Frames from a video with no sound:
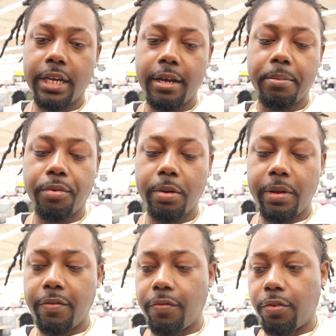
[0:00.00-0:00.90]
getting
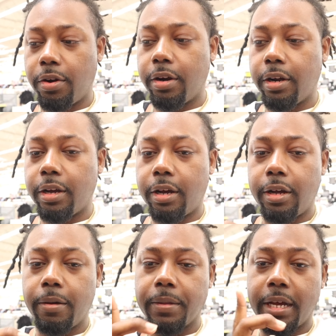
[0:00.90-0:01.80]
premium for
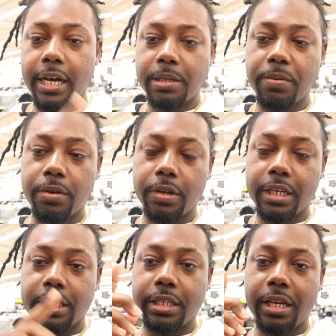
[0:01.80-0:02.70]
the hospital
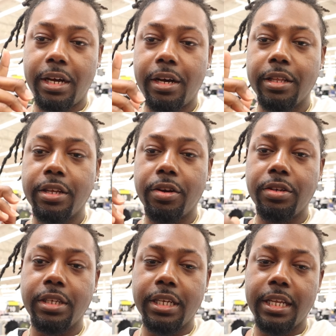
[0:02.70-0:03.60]
because the
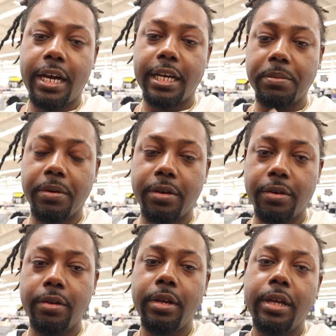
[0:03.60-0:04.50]
nurses at the
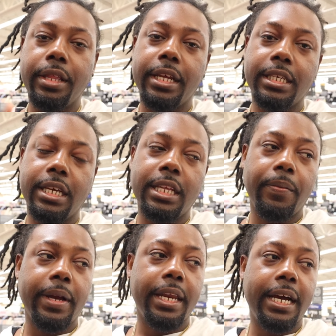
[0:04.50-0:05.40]
hospital. They said that
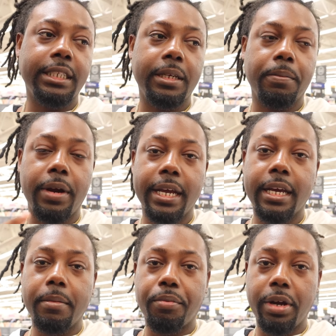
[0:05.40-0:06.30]
we can actually bring
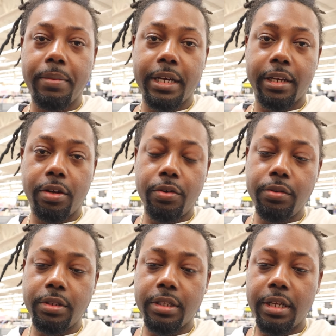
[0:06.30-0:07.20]
in preemie
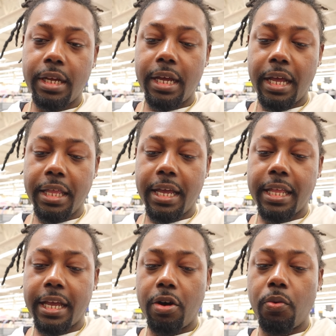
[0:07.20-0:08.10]
clothes and that
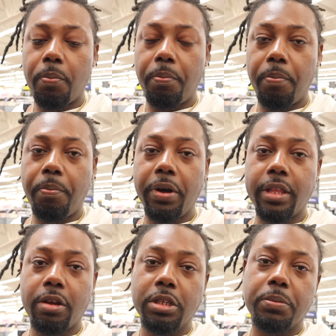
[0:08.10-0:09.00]
they'll put
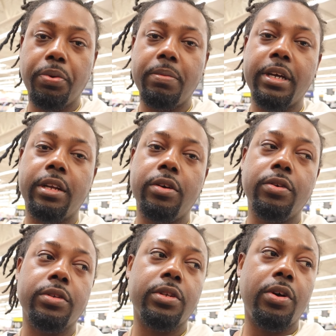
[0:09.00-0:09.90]
those preemie
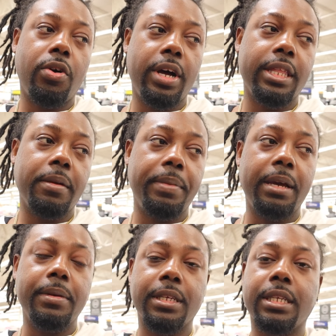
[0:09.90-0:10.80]
clothes on the
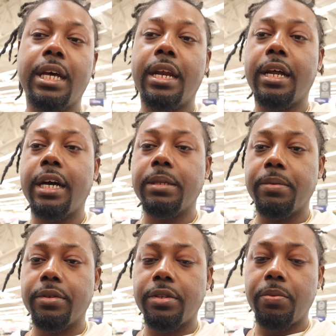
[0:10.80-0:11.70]
babies inside of the
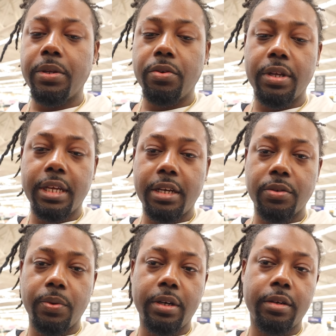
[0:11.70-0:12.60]
hospital. So we're doing that as
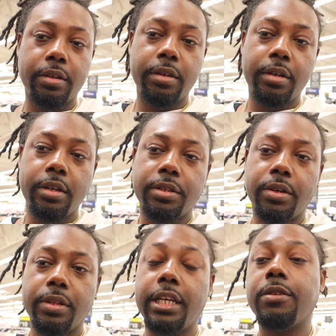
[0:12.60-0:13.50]
well.
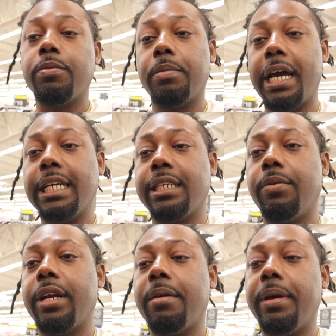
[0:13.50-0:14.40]
So that's actually
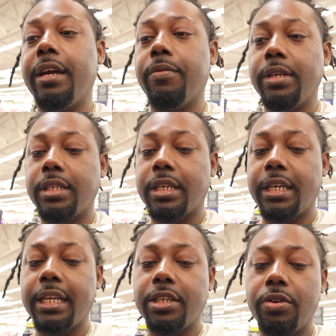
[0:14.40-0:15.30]
one of the main reasons because
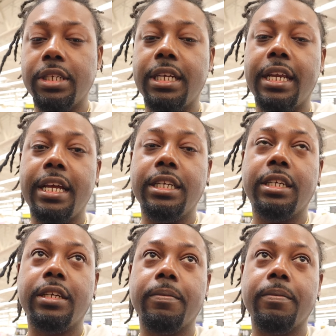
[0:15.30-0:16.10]
they told us that they